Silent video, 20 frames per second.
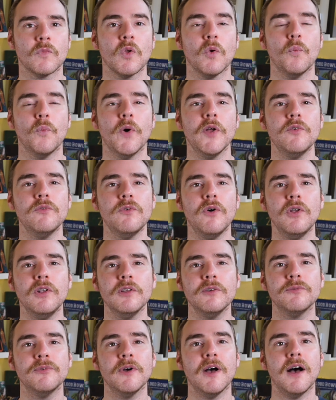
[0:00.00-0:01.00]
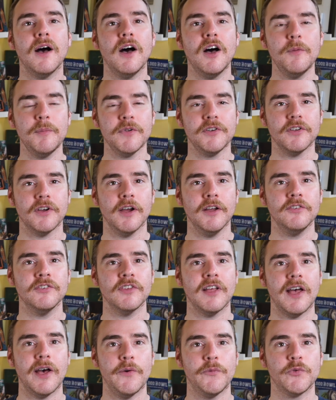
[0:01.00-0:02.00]
When rolling for armour dice
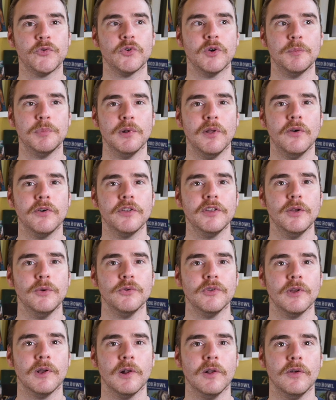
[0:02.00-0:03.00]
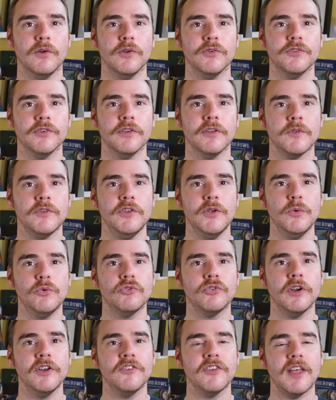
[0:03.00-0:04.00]
after a block using claws, you
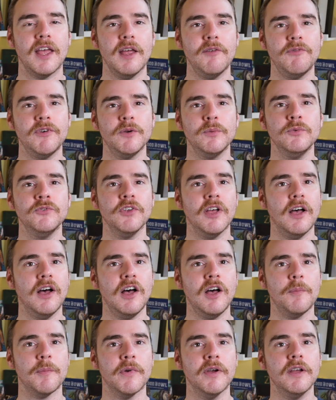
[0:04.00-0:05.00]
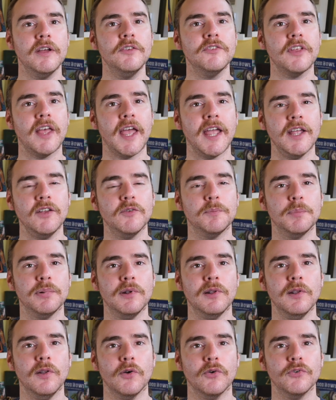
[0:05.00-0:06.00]
treat everyone's armour as
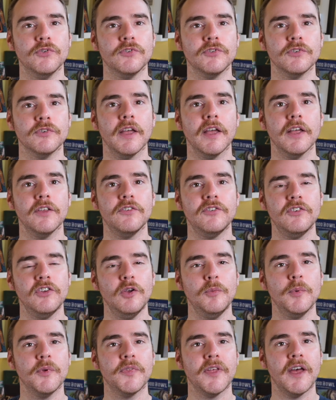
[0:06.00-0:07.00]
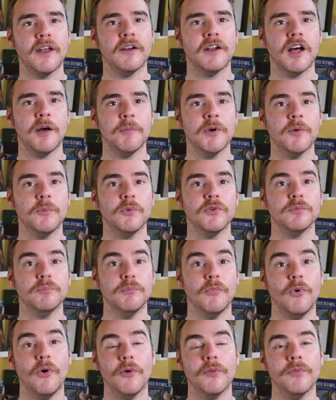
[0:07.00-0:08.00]
8+, assuming their armour was
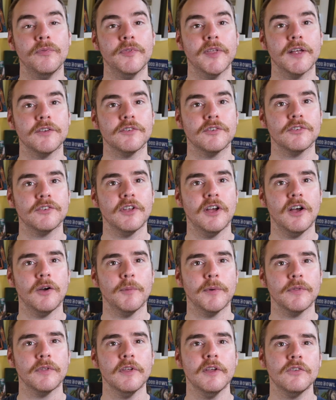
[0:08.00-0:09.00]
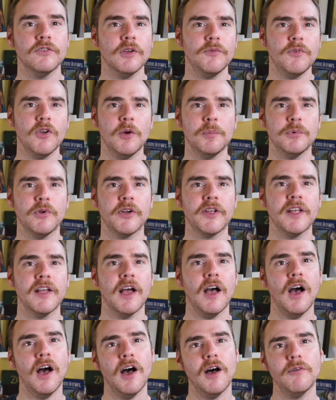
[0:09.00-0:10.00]
more than that to start with. So if you're blocking a
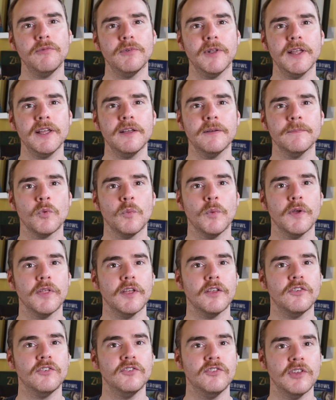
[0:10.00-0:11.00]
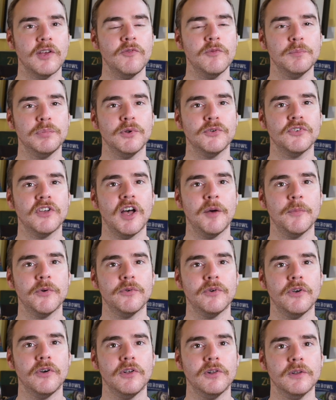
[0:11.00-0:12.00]
halfling with a 7+ armour
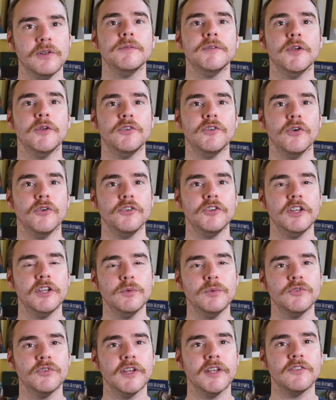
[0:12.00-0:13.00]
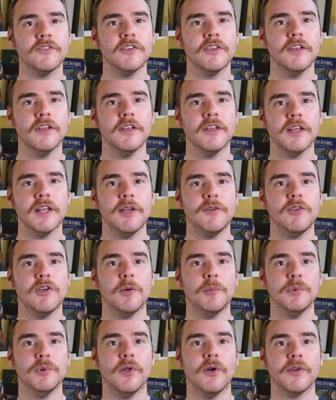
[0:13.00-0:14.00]
roll, you don't use it. If you're
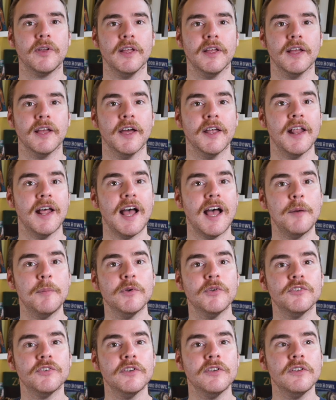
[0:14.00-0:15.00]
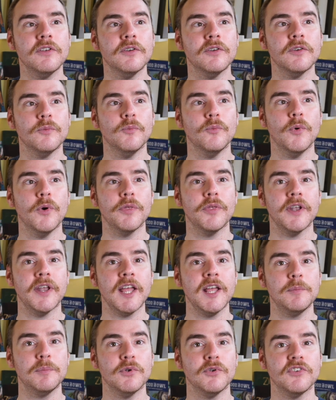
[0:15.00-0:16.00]
blocking an Amazon with an
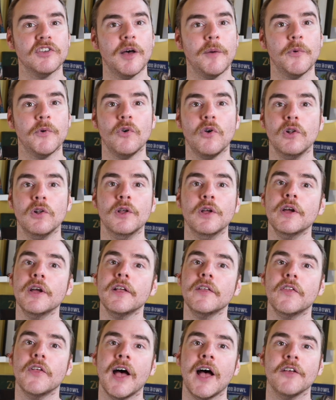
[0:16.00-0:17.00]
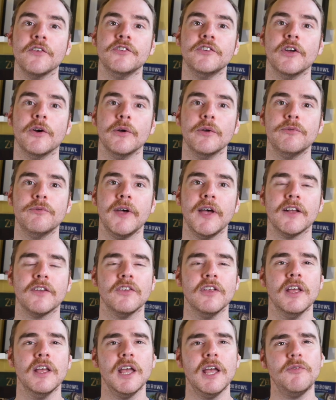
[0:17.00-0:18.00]
8+ armour roll, that has no effect.
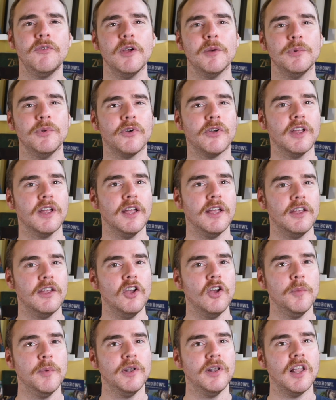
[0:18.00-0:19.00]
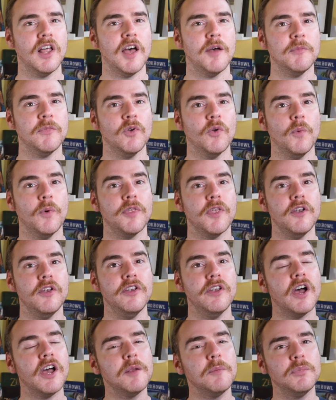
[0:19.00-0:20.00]
If you're blocking a human lineman with a
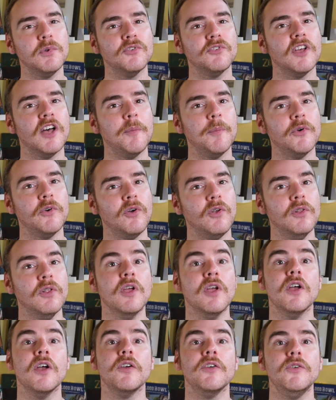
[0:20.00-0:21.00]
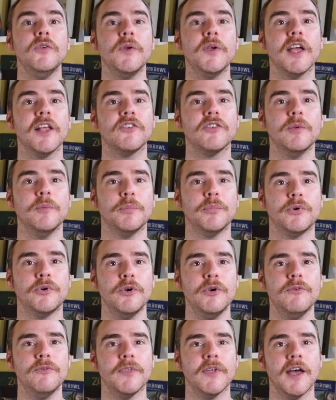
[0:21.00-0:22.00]
9+ armour roll, you get to
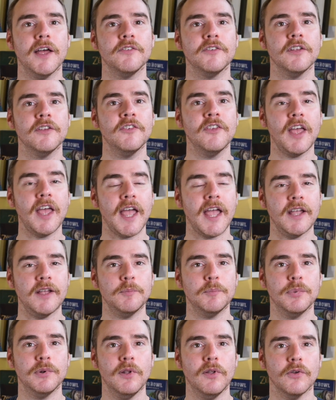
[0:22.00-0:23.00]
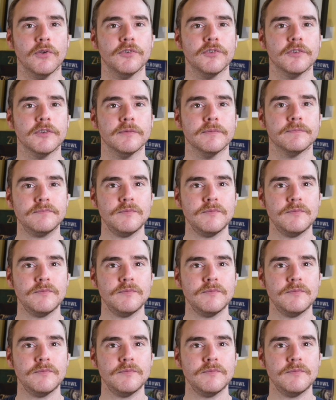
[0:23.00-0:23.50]
improve that to 8+.